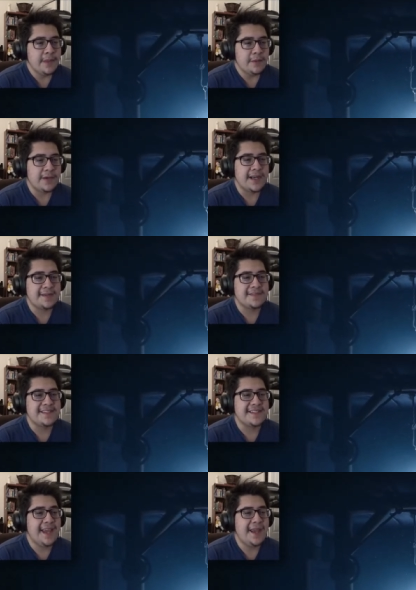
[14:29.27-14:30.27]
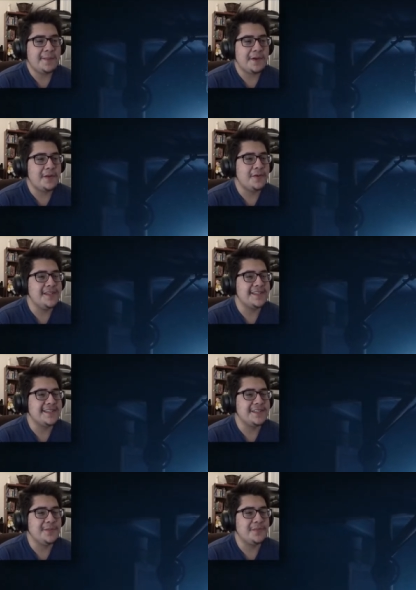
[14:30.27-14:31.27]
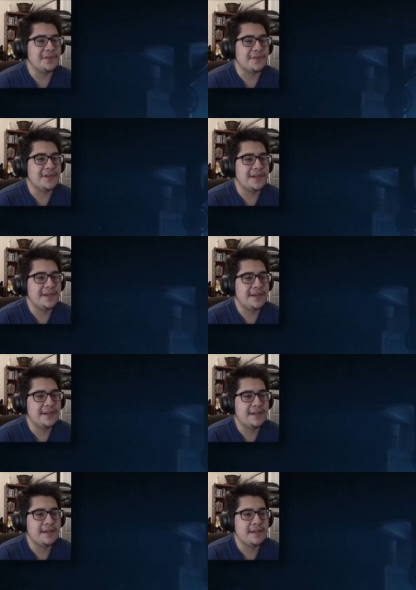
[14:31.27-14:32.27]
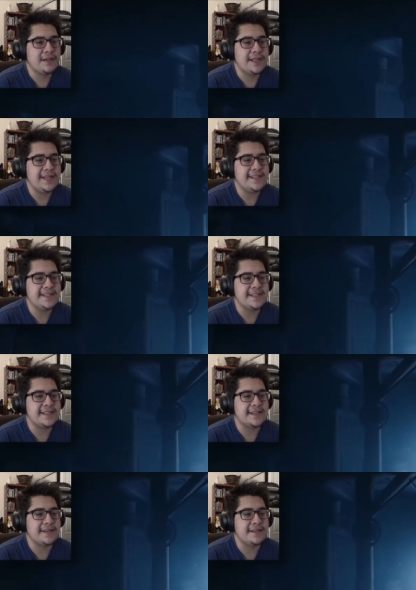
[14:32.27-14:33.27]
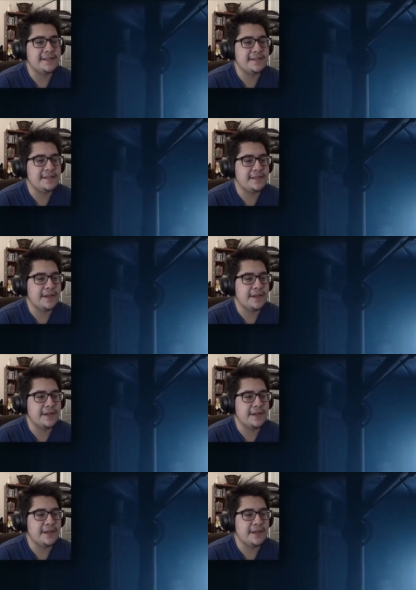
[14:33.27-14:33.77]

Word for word: When it comes to this game, noise is super easy to, you